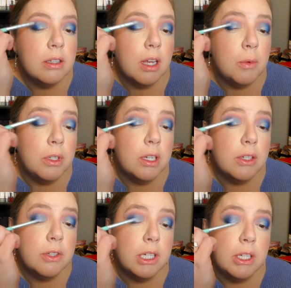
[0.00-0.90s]
I would
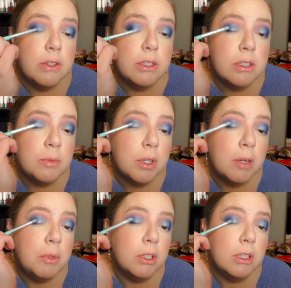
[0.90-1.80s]
not try to use it to
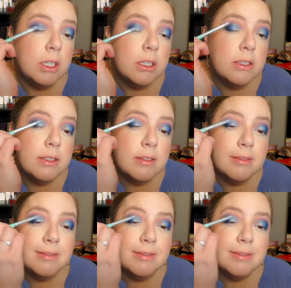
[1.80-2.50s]
prime your lids